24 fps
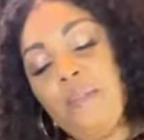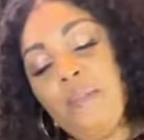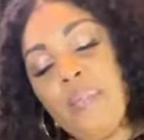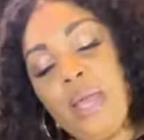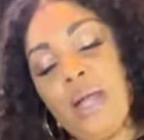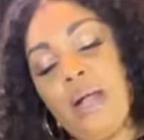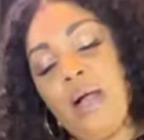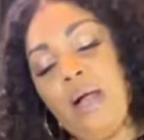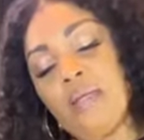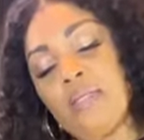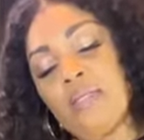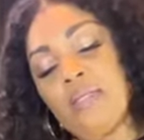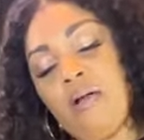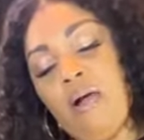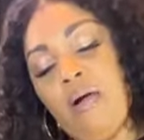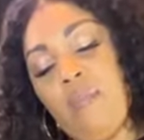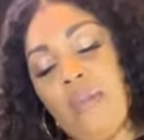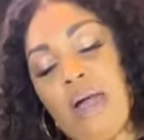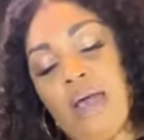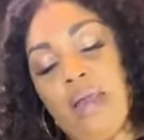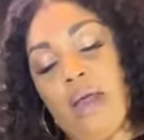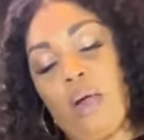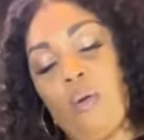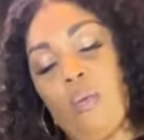Because
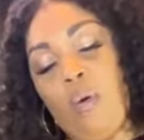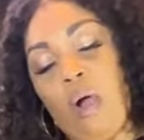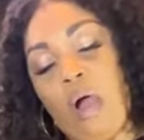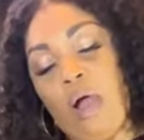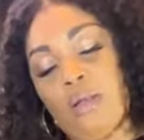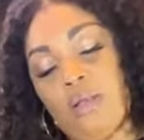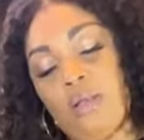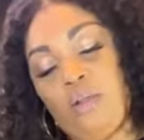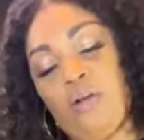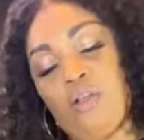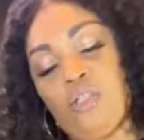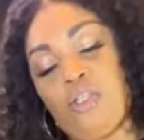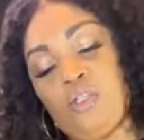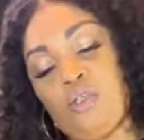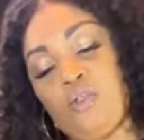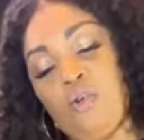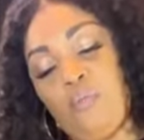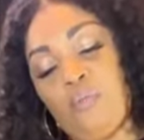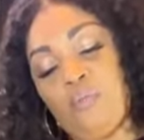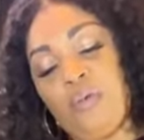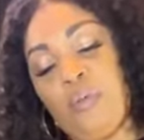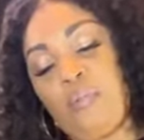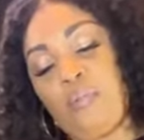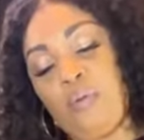no matter what, those
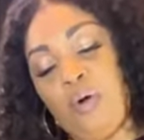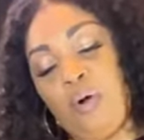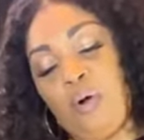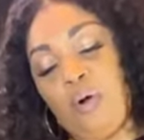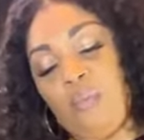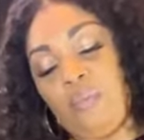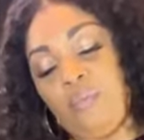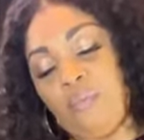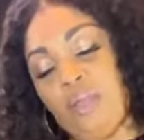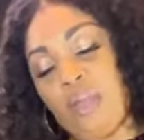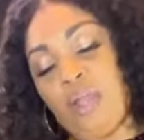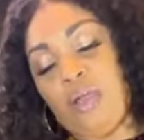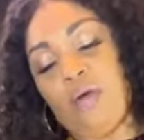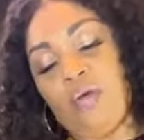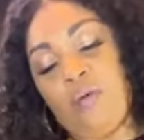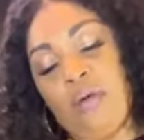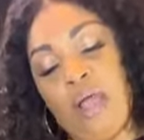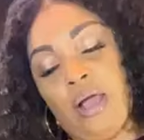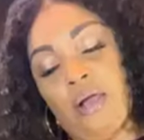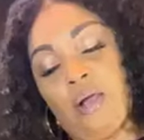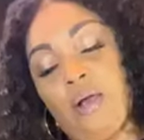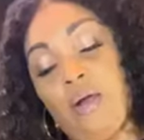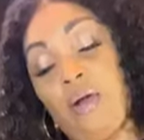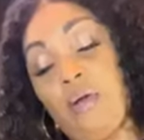two people, they
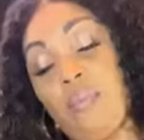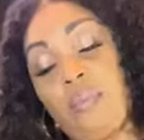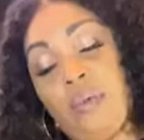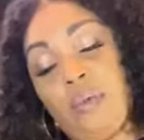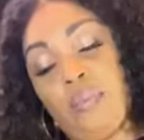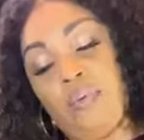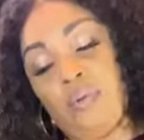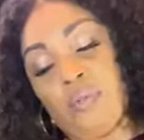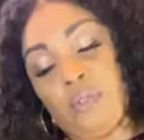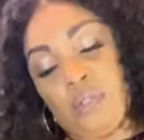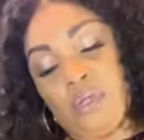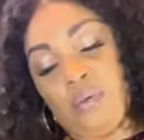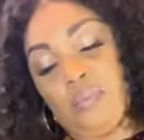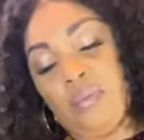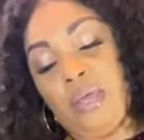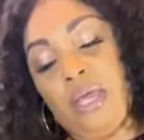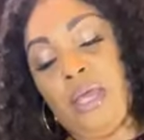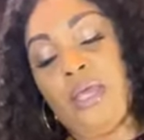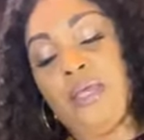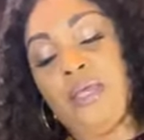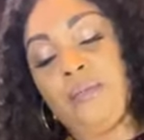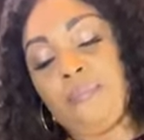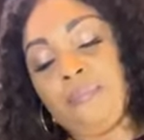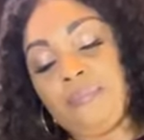were good people to
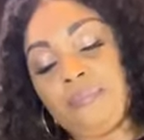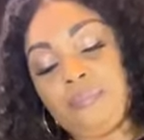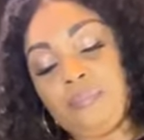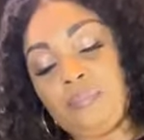me.